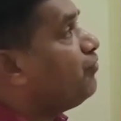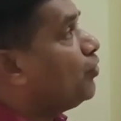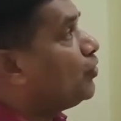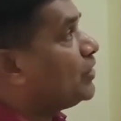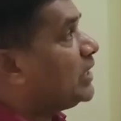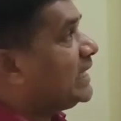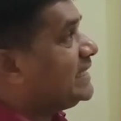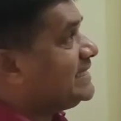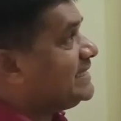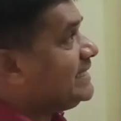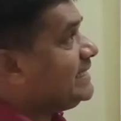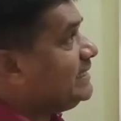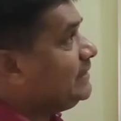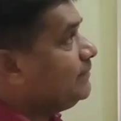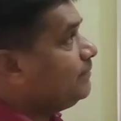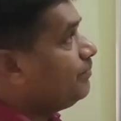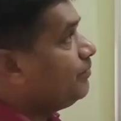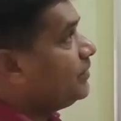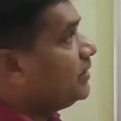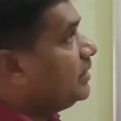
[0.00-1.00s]

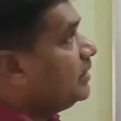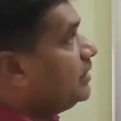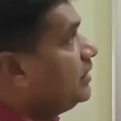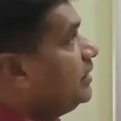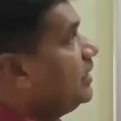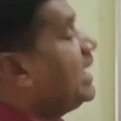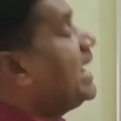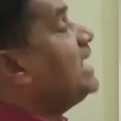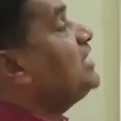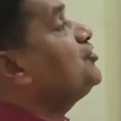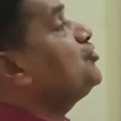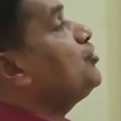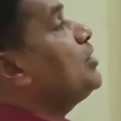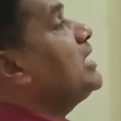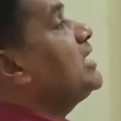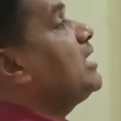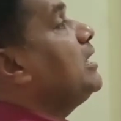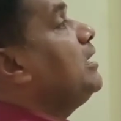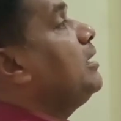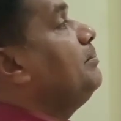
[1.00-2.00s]
forecasting,
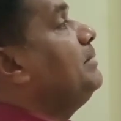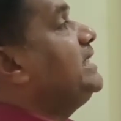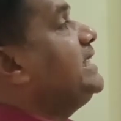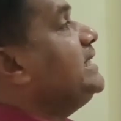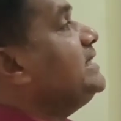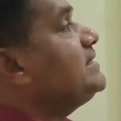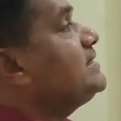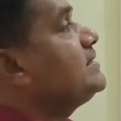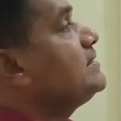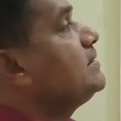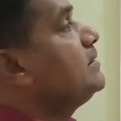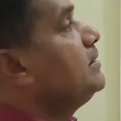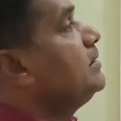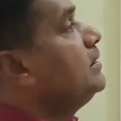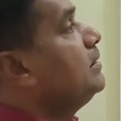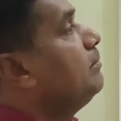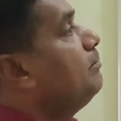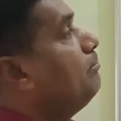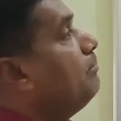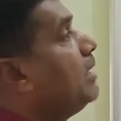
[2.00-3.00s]
natural calamities,
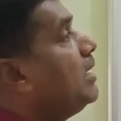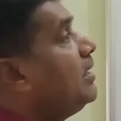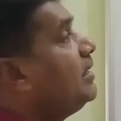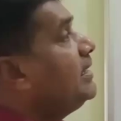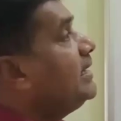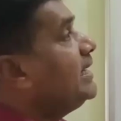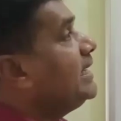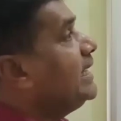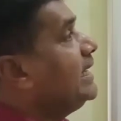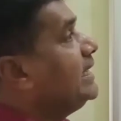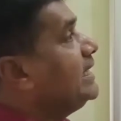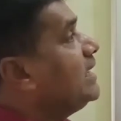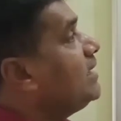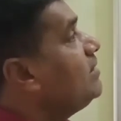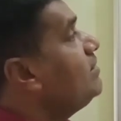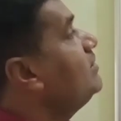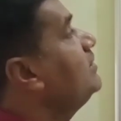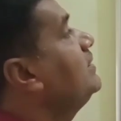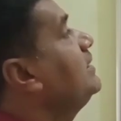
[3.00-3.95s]
border area,